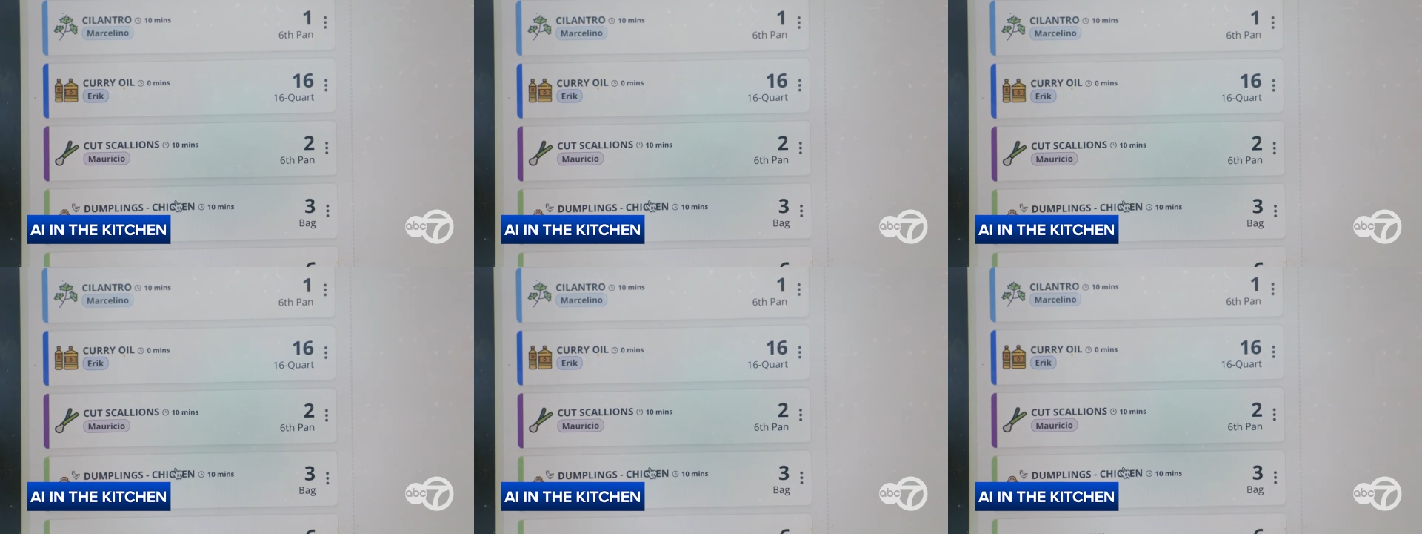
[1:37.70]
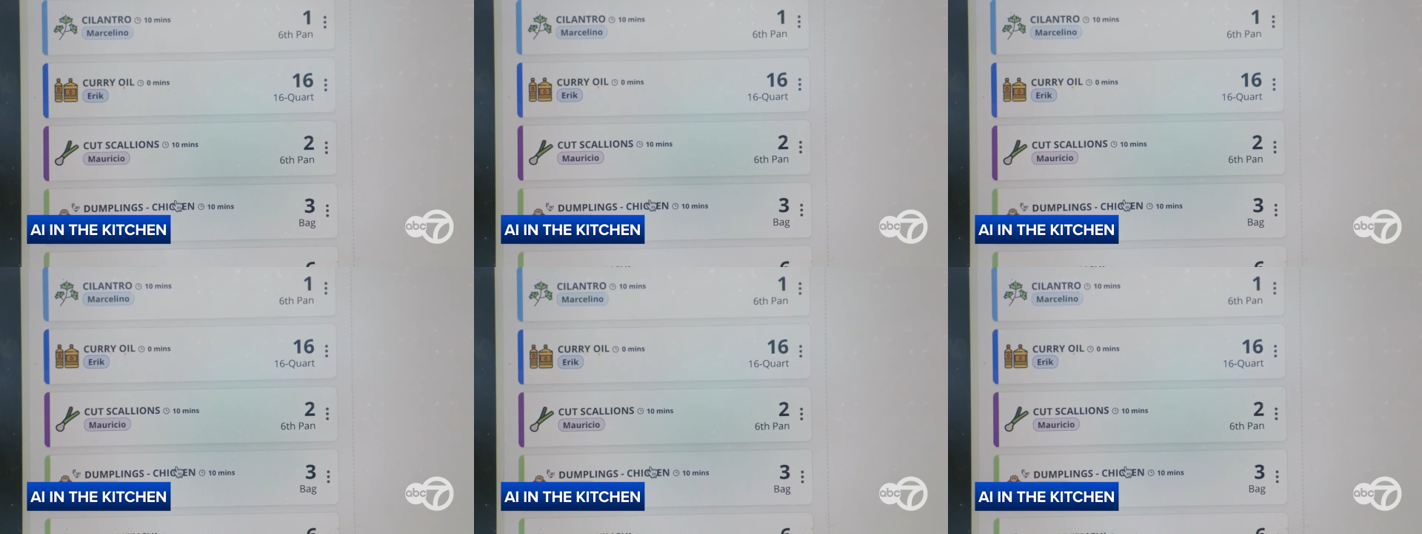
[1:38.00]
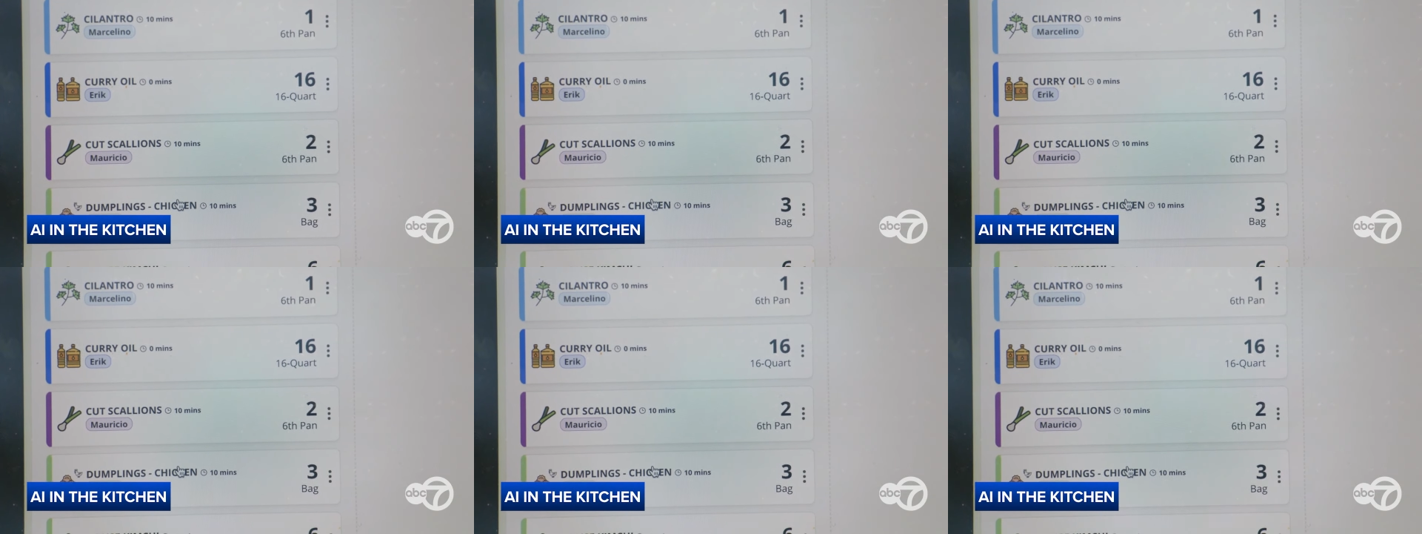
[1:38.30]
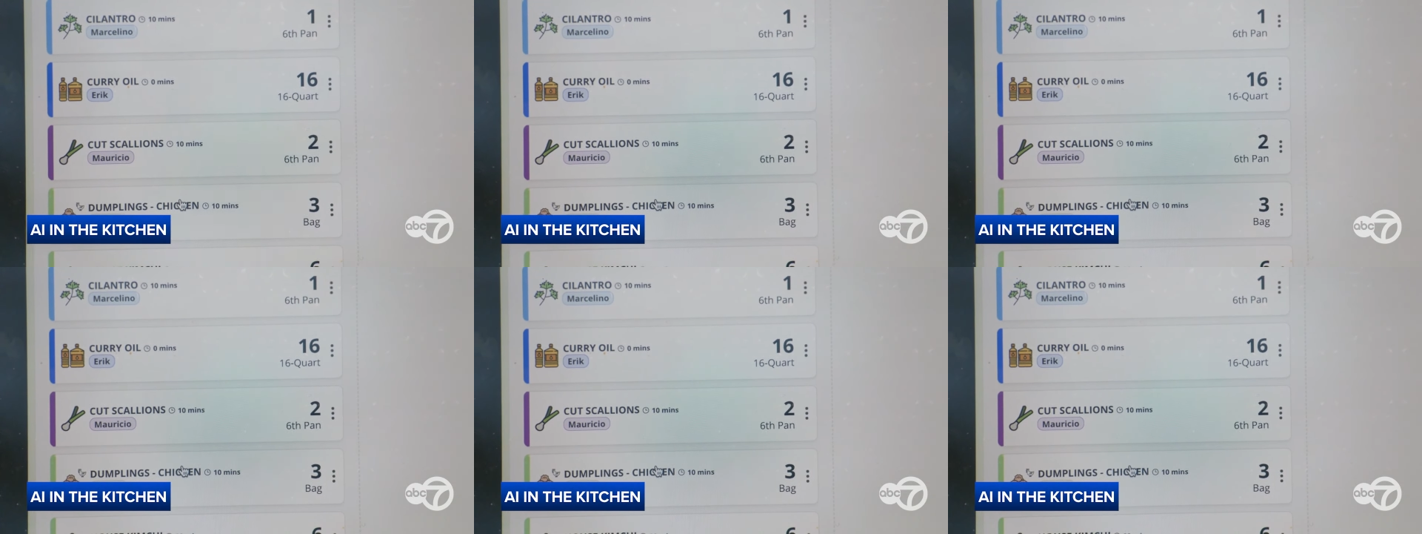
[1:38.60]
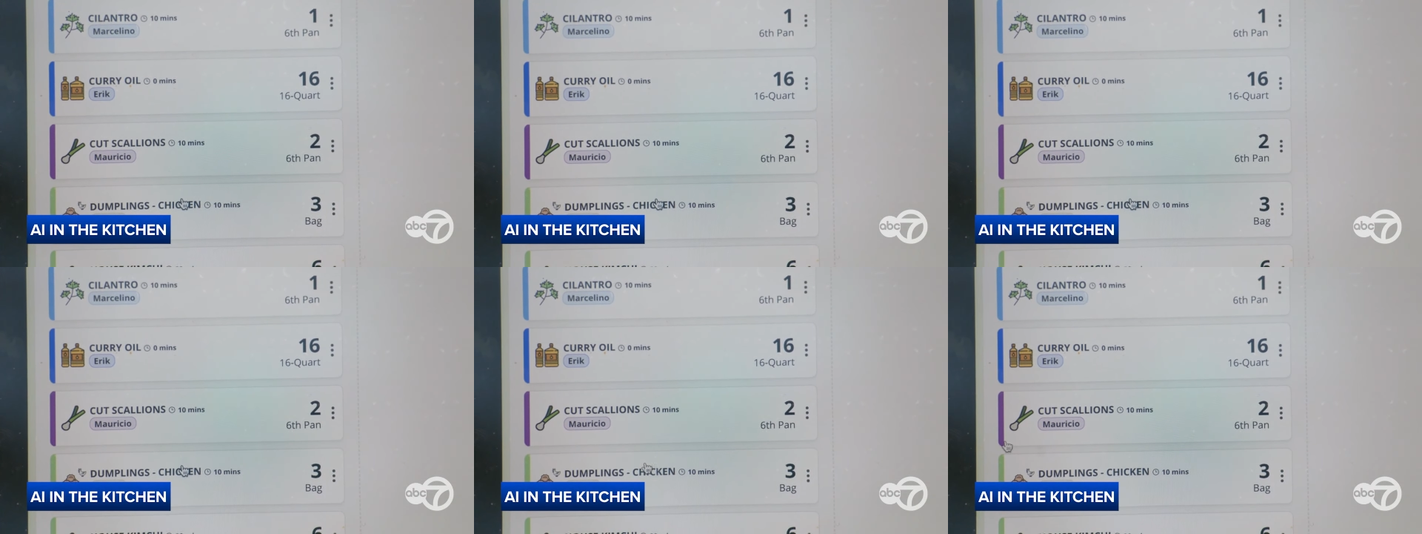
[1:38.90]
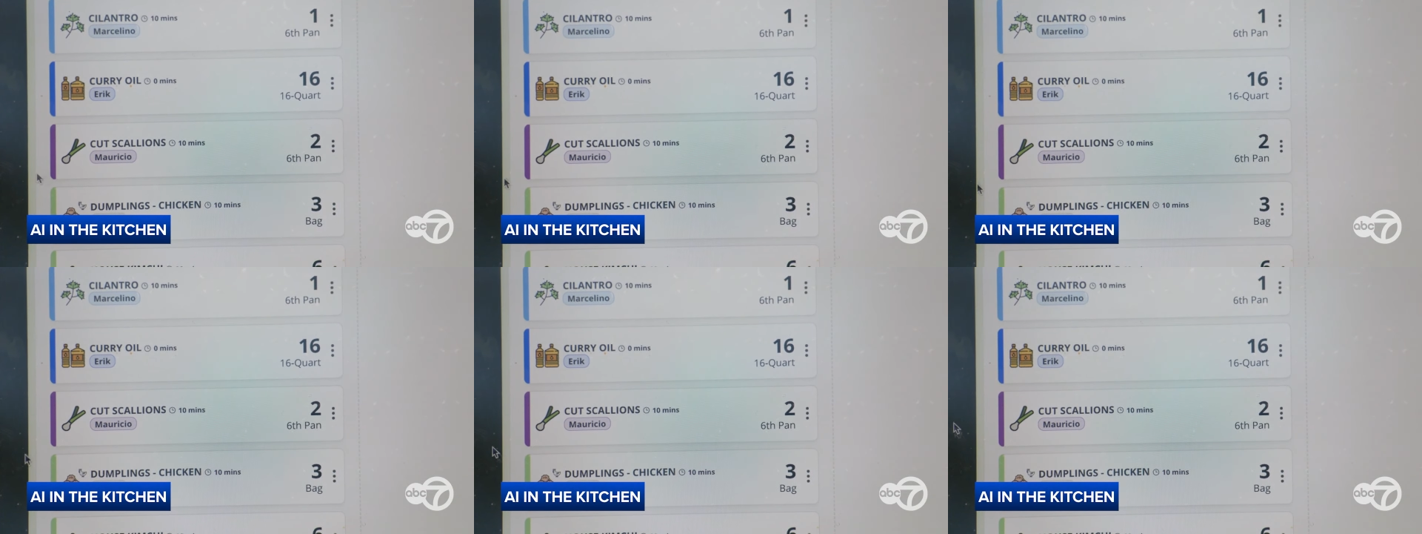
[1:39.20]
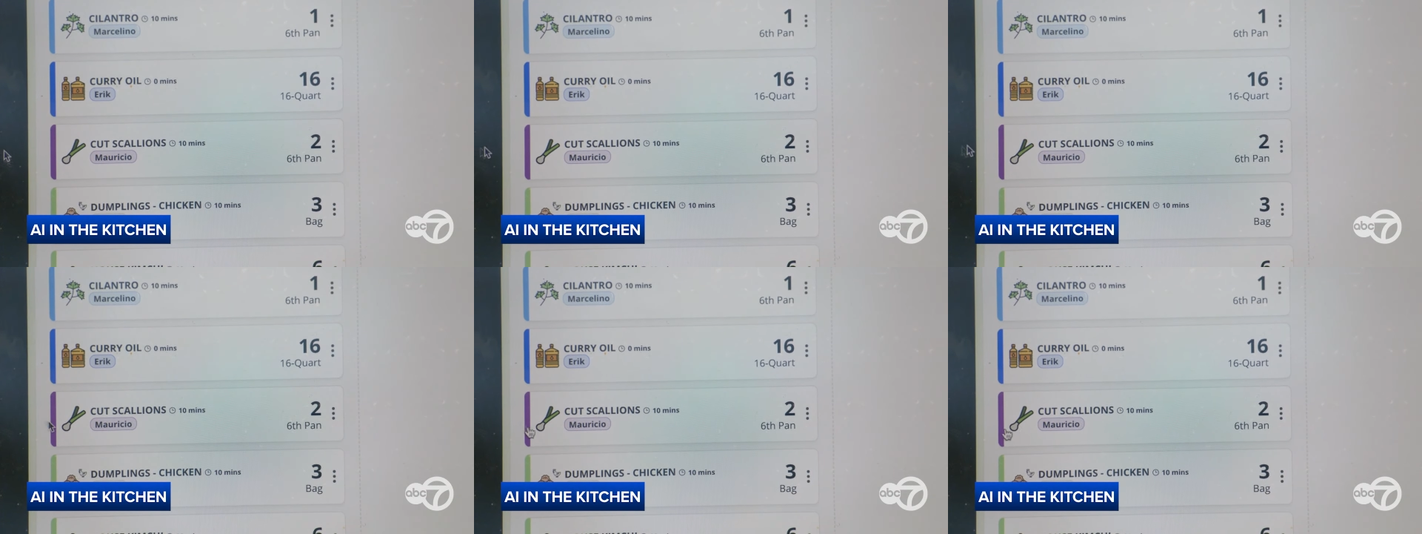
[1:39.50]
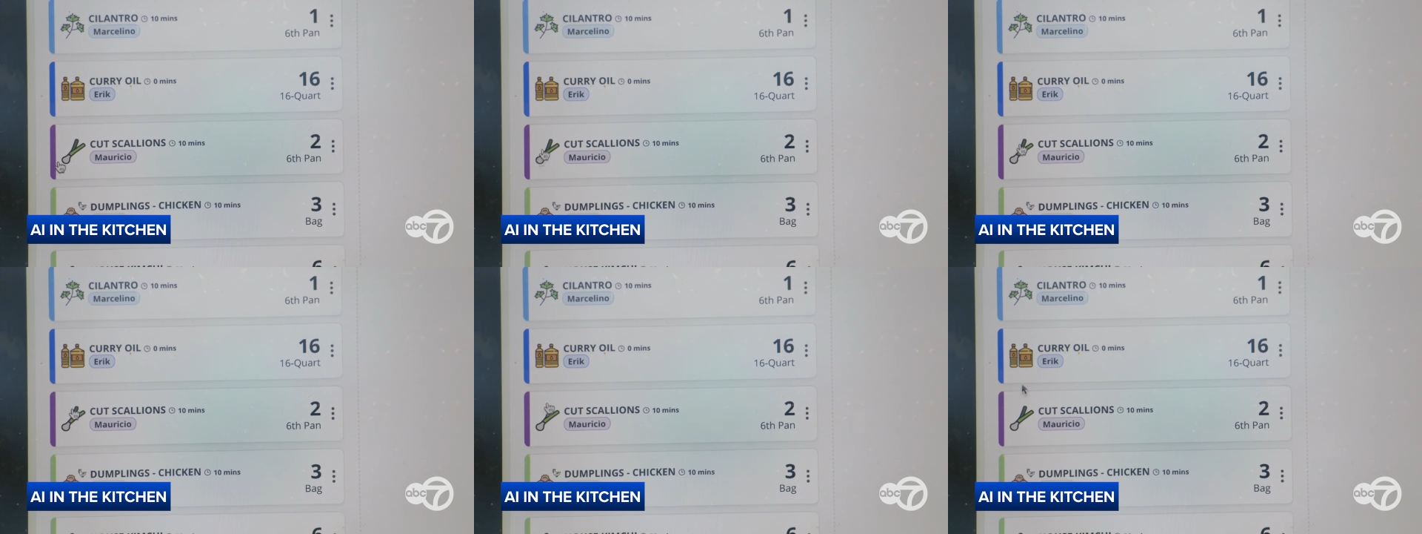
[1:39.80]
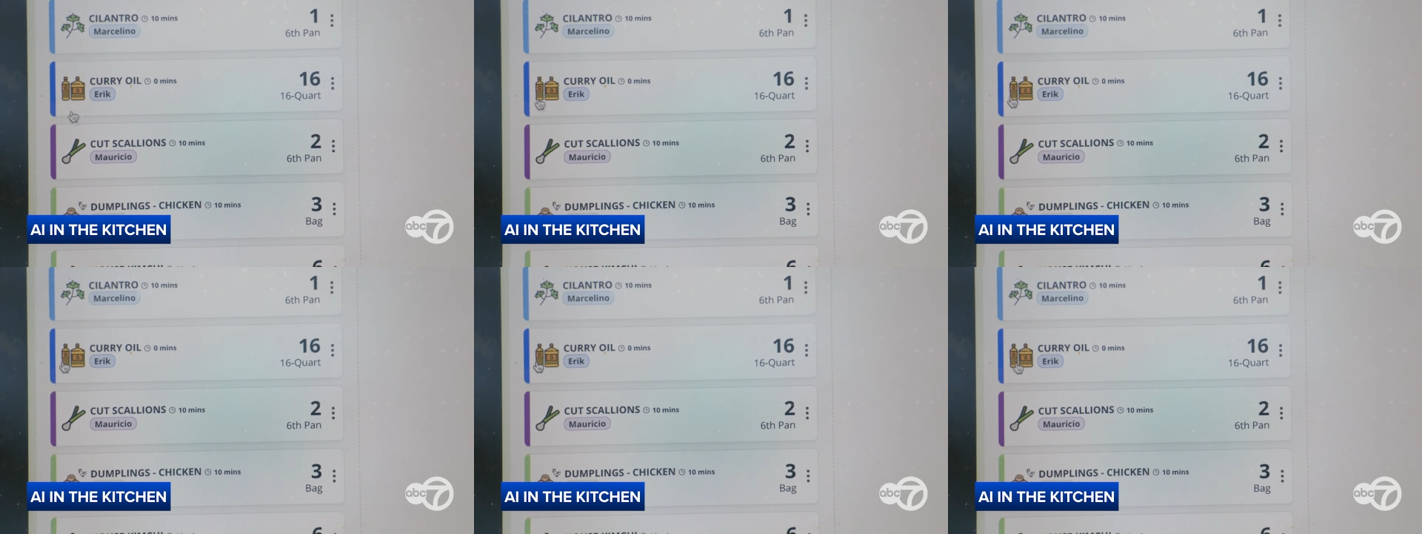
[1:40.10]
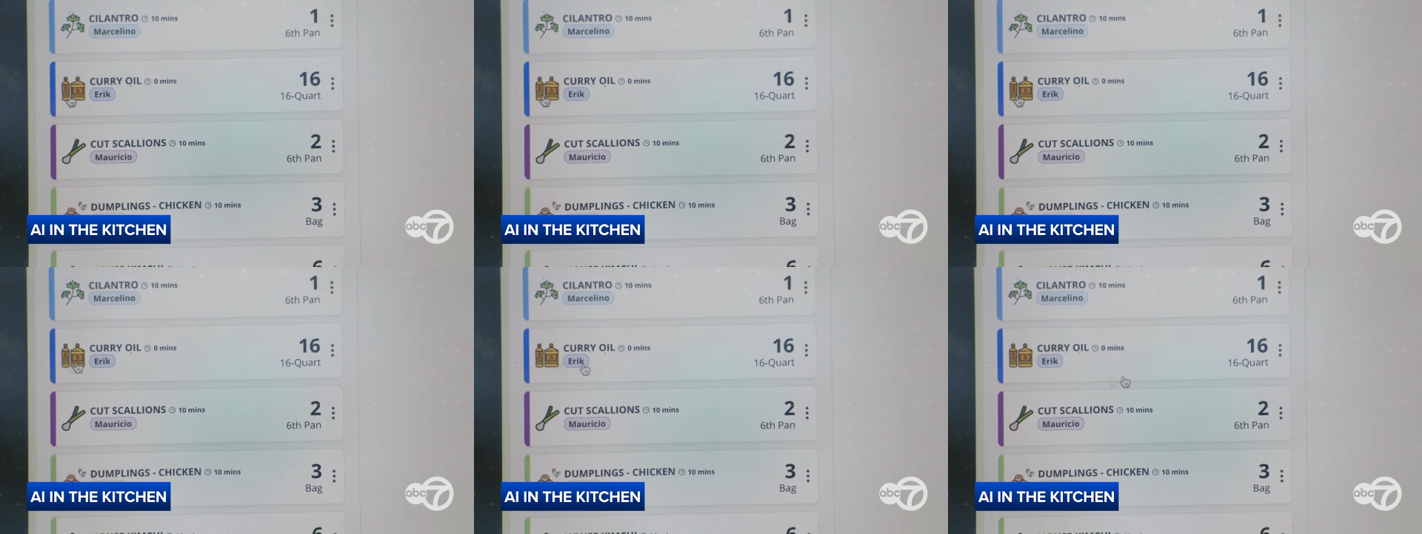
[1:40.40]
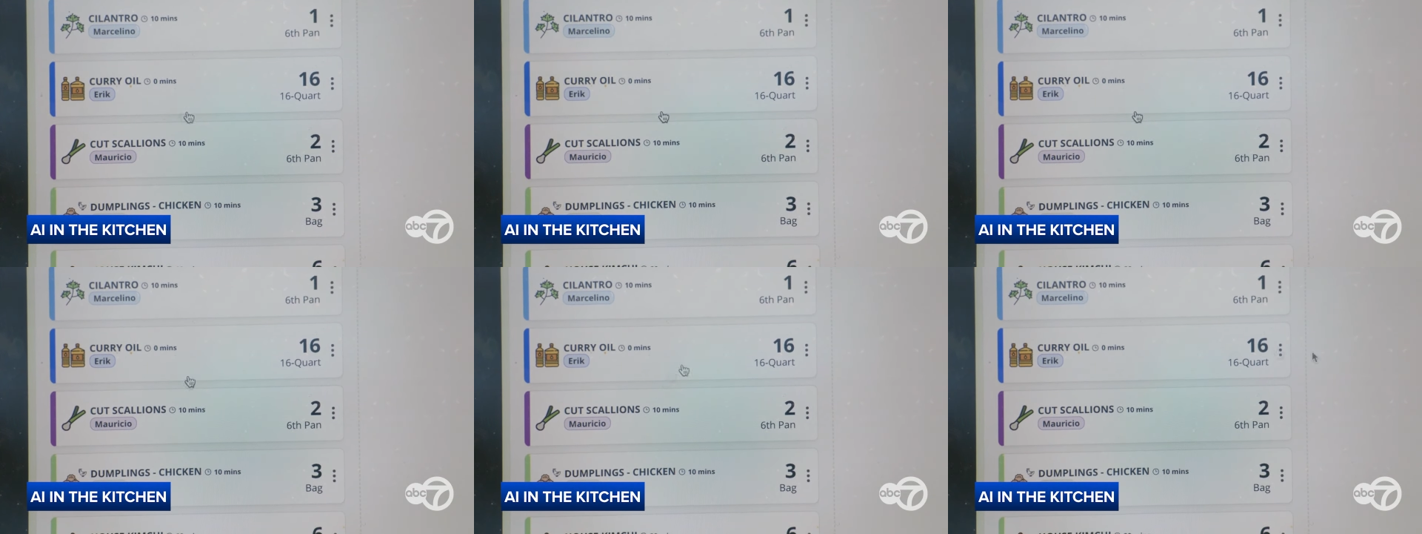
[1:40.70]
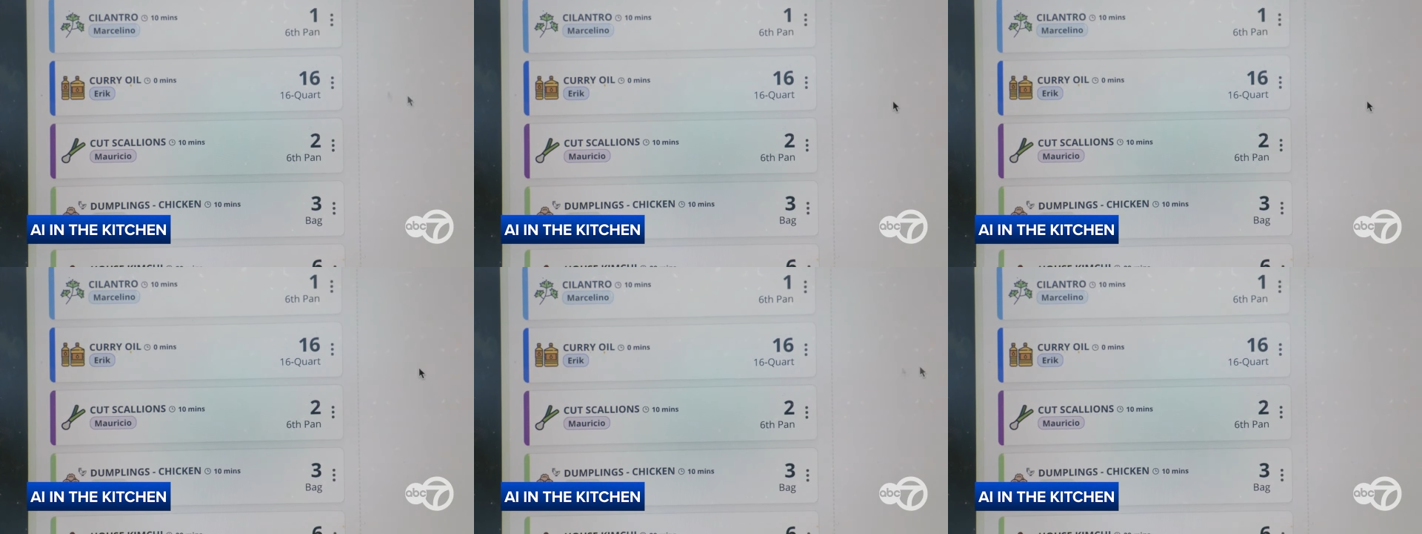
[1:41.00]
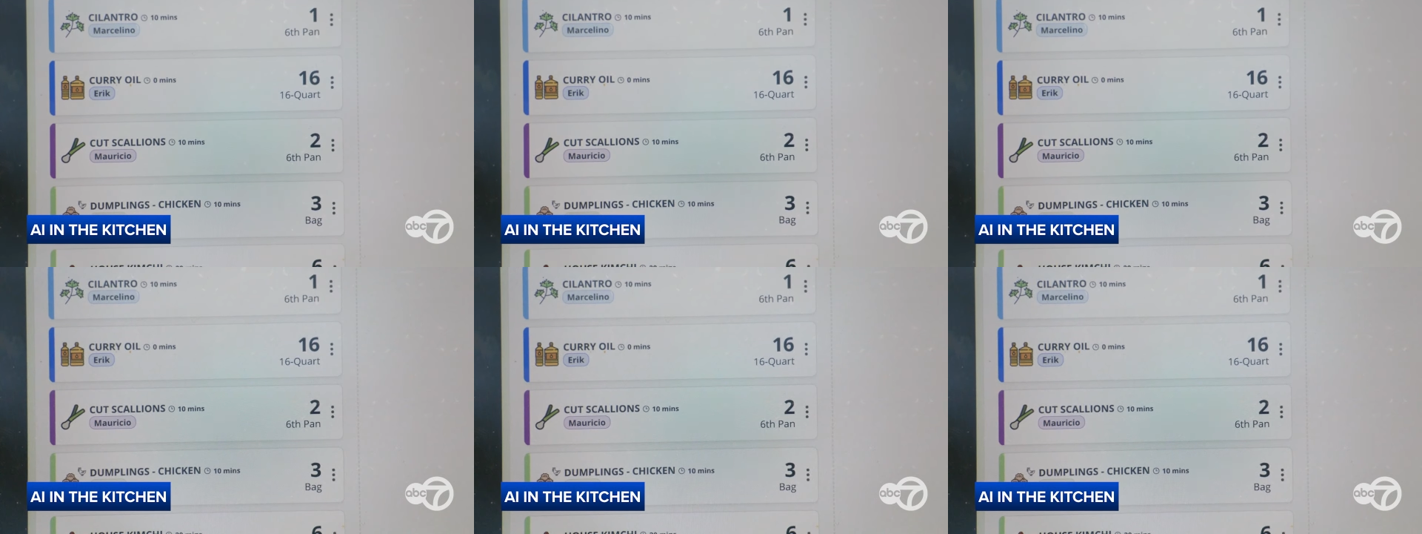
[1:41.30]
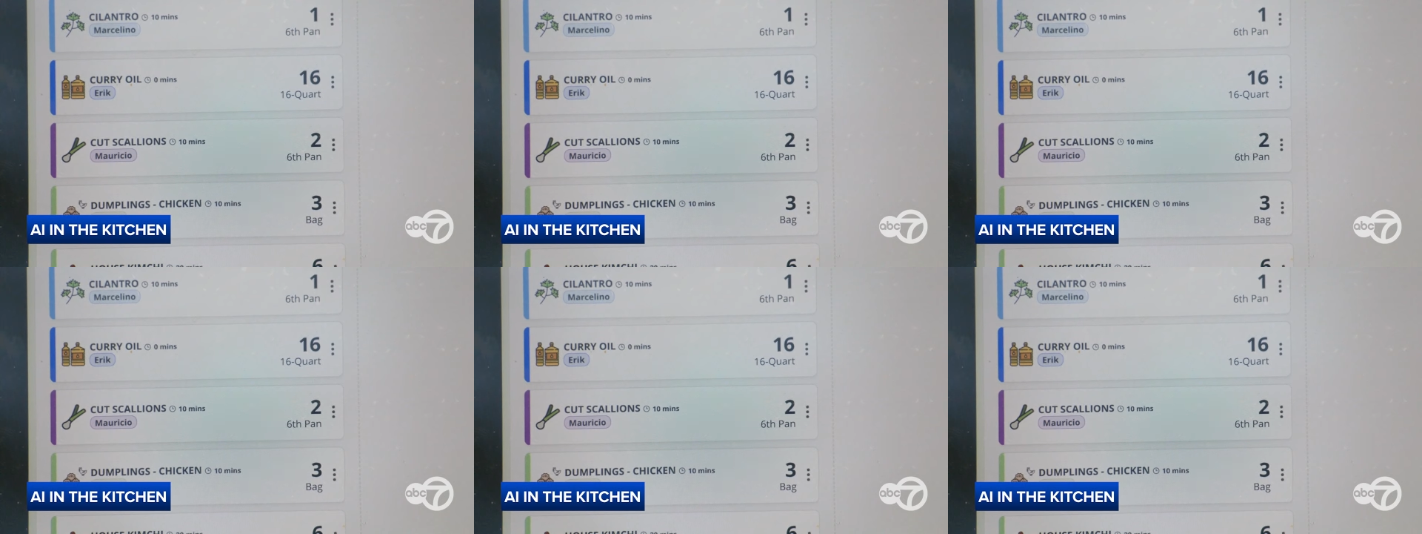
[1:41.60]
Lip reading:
No face is visible, so there are no lips to read.